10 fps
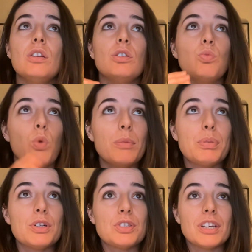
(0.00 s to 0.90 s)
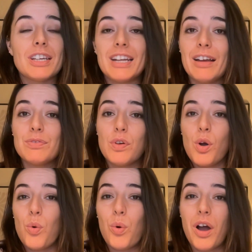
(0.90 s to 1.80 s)
One person could have
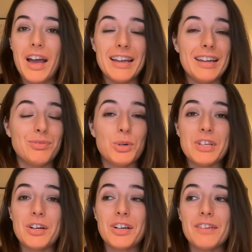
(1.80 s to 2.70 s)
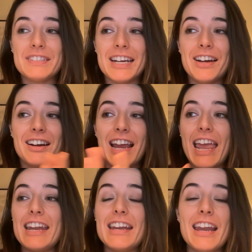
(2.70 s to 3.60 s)
a rotator cuff tear
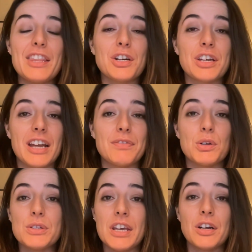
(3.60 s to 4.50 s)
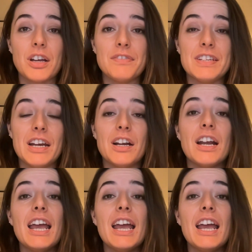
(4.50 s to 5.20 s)
and another could have a rotator cuff tear,